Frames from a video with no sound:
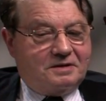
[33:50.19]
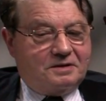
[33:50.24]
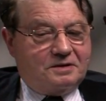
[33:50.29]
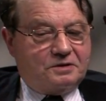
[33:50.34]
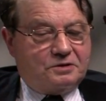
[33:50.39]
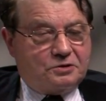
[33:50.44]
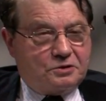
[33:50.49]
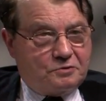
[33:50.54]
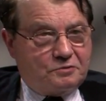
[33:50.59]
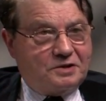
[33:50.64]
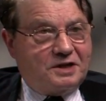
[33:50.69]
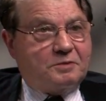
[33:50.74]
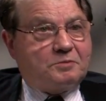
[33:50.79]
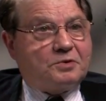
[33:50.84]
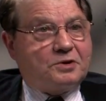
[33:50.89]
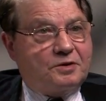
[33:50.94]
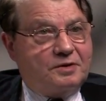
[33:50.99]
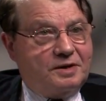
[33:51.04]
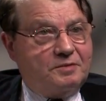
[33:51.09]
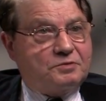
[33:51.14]
So we had
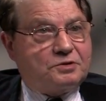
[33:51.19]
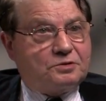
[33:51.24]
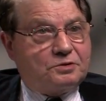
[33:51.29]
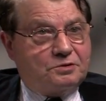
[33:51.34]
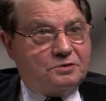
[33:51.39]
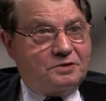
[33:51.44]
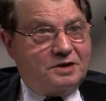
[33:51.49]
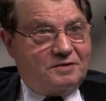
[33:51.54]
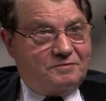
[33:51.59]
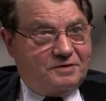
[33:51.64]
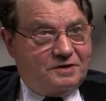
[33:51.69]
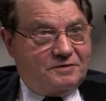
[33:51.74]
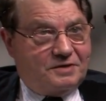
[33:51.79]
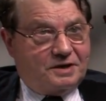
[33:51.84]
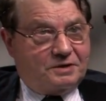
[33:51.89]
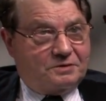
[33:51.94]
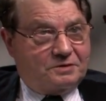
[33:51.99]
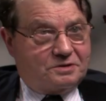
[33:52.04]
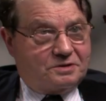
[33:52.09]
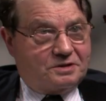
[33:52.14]
problems to grow up the
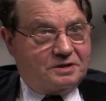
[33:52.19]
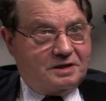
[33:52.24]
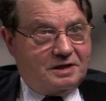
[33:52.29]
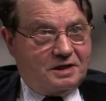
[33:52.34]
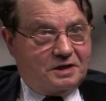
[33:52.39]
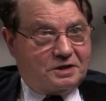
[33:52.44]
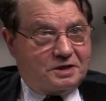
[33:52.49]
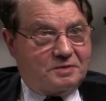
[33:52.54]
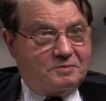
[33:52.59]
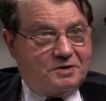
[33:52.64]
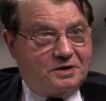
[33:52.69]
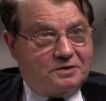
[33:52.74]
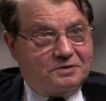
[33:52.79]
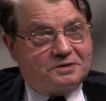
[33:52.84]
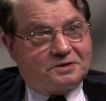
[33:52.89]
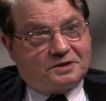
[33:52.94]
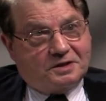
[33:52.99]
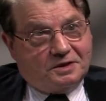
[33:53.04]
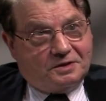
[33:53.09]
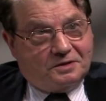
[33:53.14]
virus in large
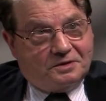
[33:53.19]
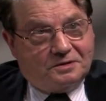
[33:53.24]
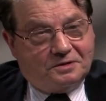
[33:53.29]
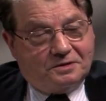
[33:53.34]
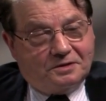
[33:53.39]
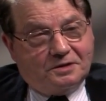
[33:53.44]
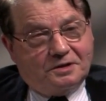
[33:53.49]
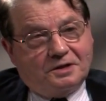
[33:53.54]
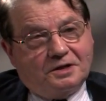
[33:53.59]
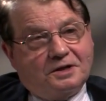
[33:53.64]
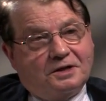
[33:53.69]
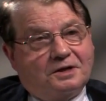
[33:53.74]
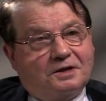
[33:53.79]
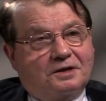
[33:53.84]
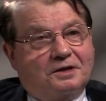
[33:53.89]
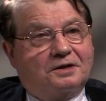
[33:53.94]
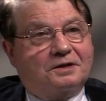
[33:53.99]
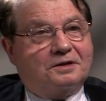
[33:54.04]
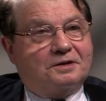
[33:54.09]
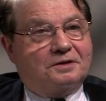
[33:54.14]
amounts, and
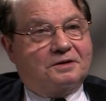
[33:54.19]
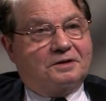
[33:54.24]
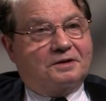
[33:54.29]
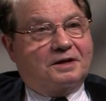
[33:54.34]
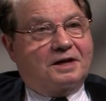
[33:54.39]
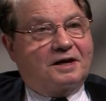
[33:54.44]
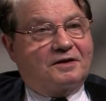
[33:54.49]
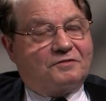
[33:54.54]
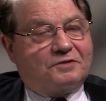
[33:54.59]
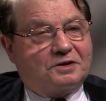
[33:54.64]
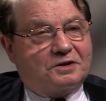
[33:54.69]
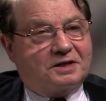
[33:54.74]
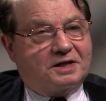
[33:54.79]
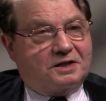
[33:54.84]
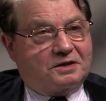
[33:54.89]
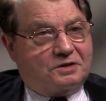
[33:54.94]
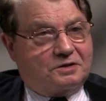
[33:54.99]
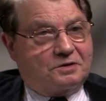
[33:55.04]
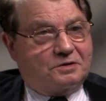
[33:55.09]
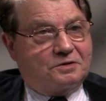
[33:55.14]
after
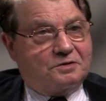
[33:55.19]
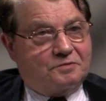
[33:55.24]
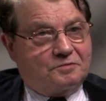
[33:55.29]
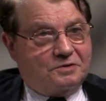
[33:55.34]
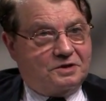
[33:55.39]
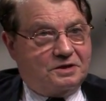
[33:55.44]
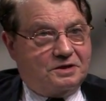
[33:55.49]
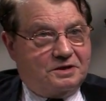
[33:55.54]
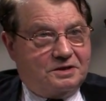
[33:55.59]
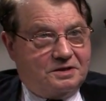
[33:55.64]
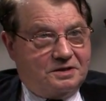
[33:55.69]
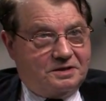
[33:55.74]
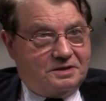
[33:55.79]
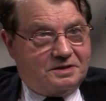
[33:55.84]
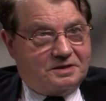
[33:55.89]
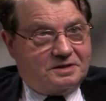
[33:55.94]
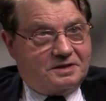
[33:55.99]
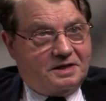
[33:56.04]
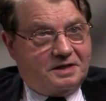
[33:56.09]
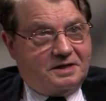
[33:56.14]
that, we
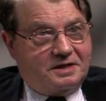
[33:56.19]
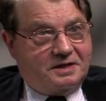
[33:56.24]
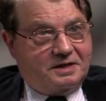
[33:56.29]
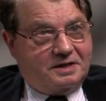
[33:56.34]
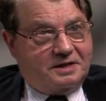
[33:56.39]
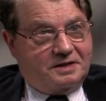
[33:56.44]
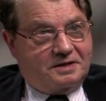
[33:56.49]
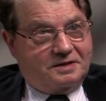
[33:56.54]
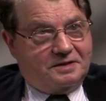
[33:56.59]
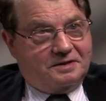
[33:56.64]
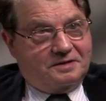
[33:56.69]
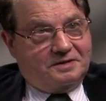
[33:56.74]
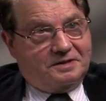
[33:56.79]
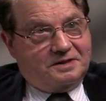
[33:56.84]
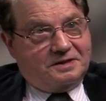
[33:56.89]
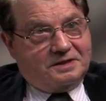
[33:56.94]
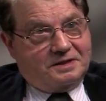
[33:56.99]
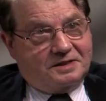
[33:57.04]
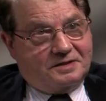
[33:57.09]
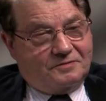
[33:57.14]
sent
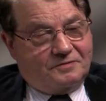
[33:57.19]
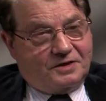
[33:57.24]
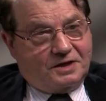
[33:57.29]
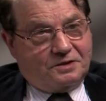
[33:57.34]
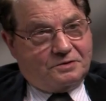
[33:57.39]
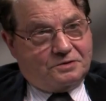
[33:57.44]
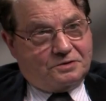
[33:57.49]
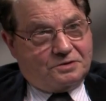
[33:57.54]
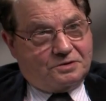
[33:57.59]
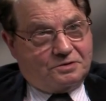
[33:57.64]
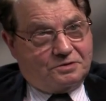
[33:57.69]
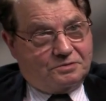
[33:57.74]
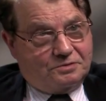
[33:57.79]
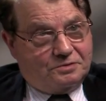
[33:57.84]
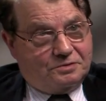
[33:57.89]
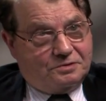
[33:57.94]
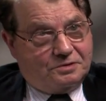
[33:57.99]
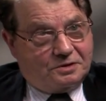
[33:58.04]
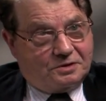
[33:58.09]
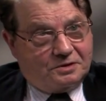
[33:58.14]
this virus
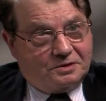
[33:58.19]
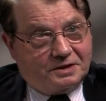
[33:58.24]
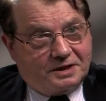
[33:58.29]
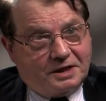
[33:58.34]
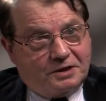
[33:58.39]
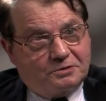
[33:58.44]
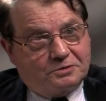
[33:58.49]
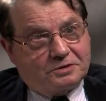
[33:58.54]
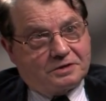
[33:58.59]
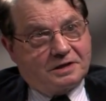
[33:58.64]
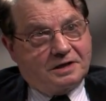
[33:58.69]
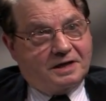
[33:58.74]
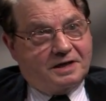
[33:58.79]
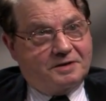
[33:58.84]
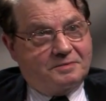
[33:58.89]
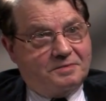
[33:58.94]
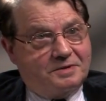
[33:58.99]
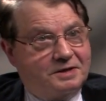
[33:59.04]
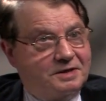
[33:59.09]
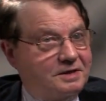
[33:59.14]
to Dr. Gallo's
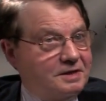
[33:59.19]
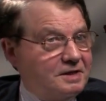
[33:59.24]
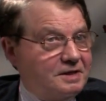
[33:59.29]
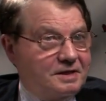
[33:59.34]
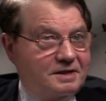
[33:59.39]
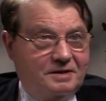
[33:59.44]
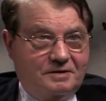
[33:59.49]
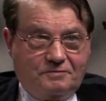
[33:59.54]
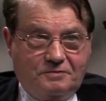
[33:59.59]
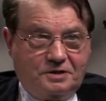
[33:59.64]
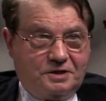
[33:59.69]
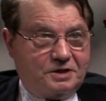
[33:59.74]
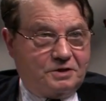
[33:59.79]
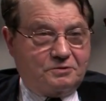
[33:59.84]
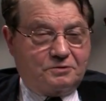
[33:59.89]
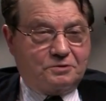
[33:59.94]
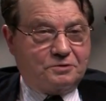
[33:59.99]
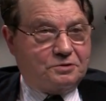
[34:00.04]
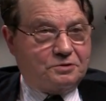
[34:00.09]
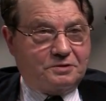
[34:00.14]
lab, which
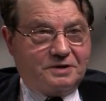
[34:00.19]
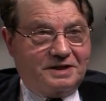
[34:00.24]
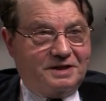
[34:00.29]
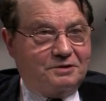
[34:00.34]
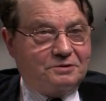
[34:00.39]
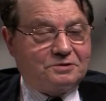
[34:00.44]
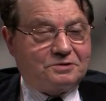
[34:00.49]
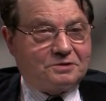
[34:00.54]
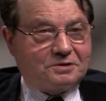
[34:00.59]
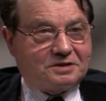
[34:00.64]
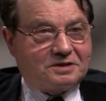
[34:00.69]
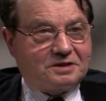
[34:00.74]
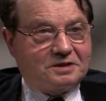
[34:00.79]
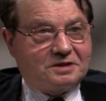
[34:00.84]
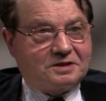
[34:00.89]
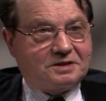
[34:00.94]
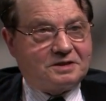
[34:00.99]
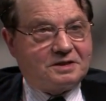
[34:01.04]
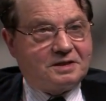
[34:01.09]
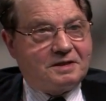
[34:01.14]
also had no
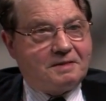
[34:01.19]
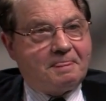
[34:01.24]
success.